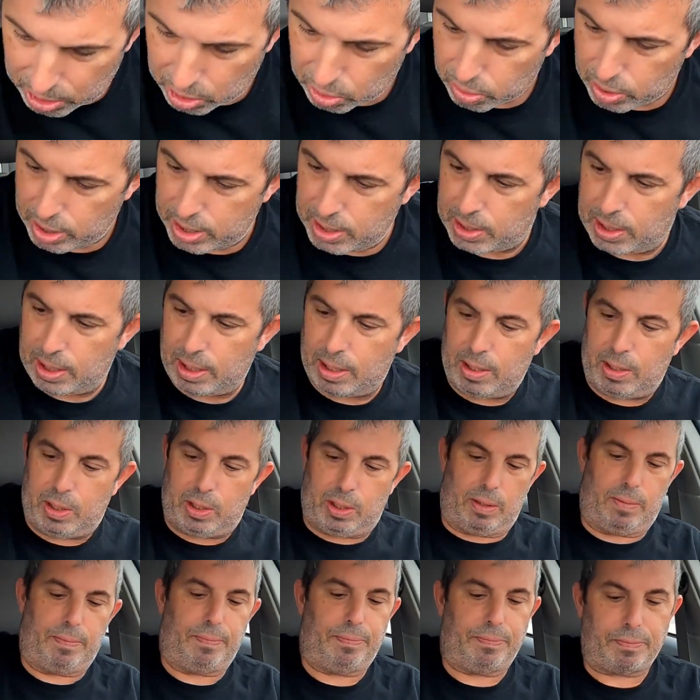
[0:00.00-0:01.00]

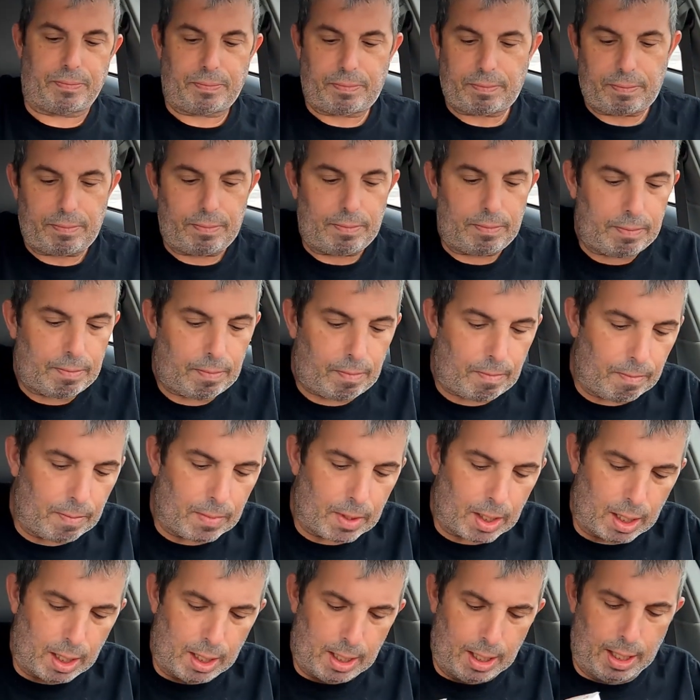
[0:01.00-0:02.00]
Craziness.
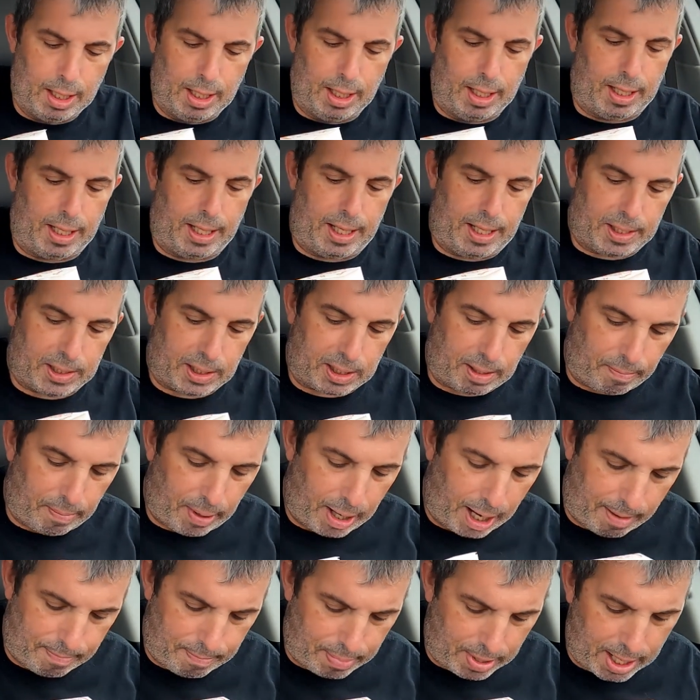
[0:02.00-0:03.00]
Here's the
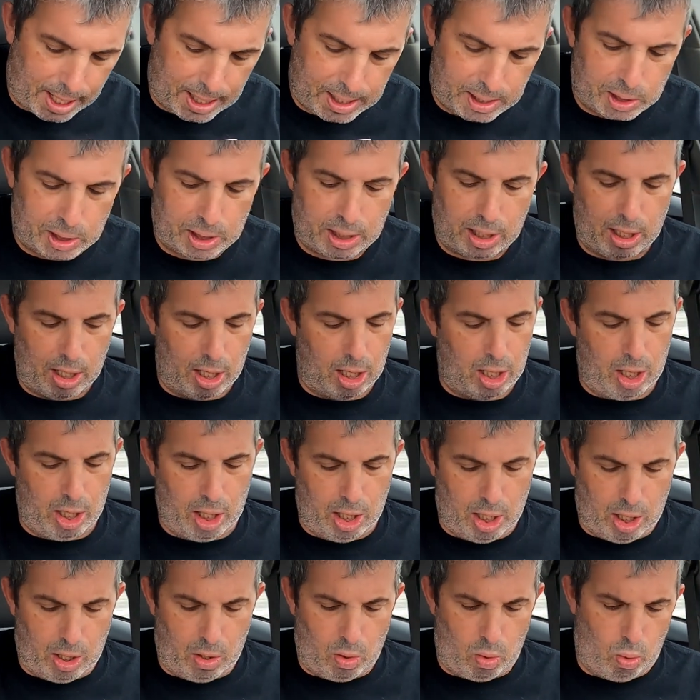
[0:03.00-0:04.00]
Popeyes
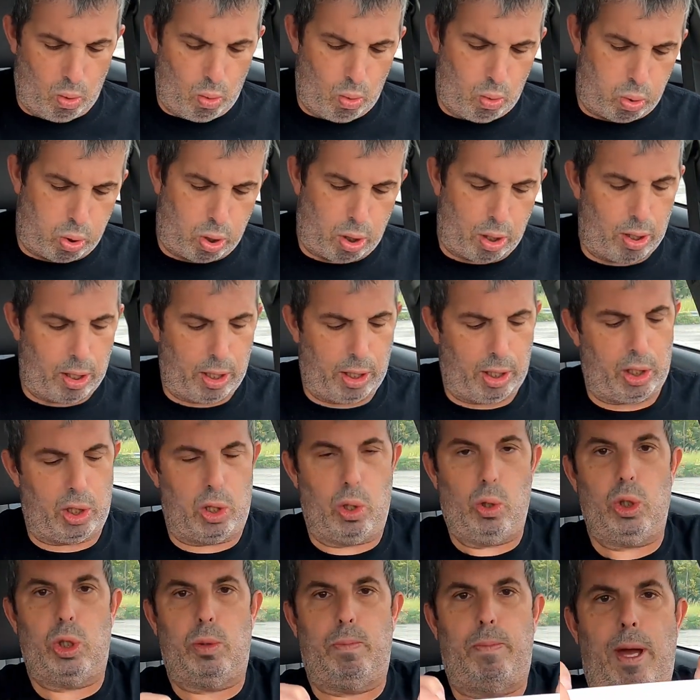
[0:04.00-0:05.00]
Ooh,
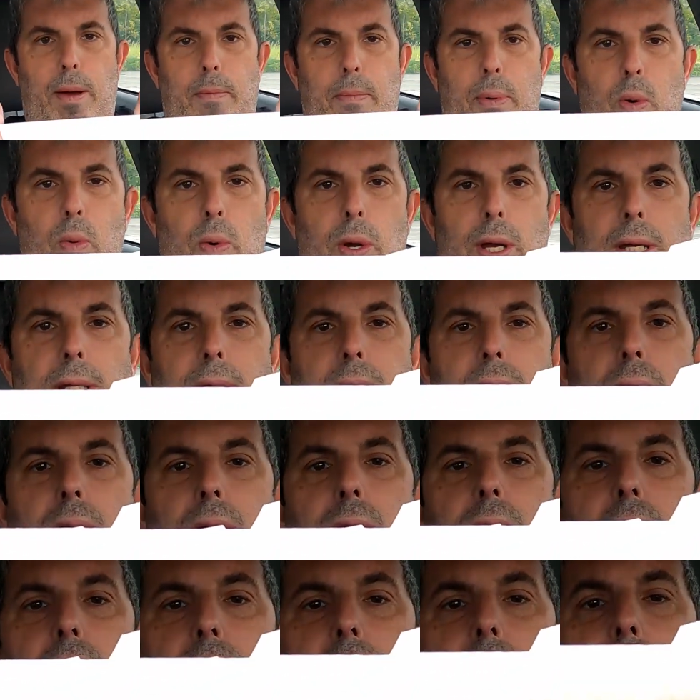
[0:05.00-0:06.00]
ghost pepper wings.
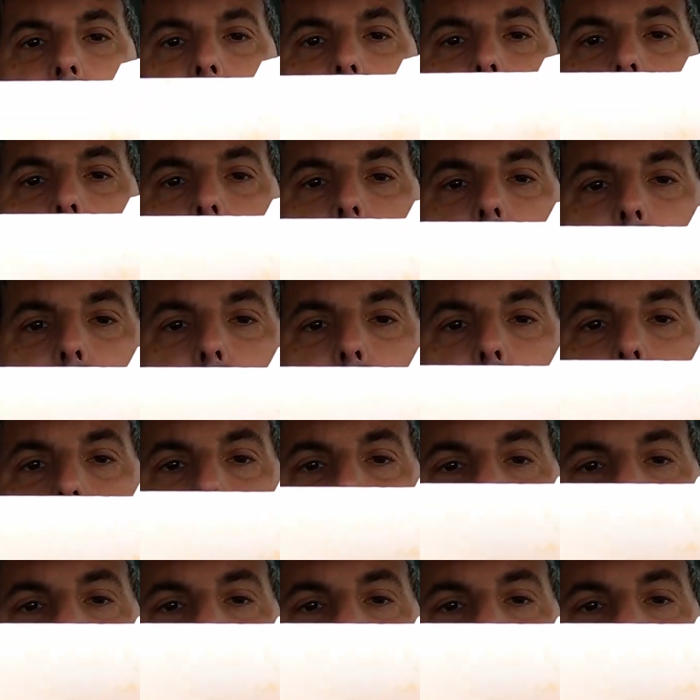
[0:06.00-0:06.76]
You guys all know what